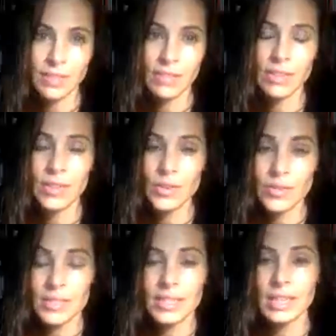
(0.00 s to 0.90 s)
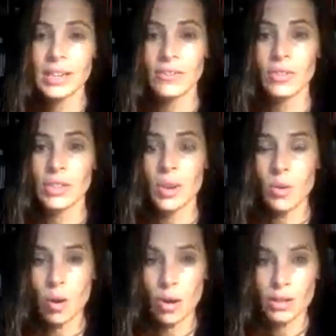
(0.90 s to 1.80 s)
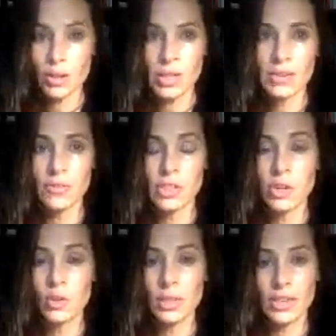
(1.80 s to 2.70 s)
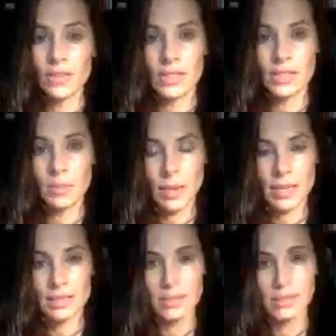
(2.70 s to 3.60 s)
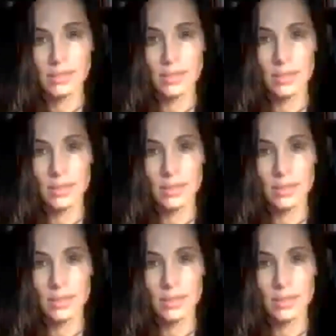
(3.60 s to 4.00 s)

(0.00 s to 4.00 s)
if we don't see it, if we don't honor it, if we don't give it space,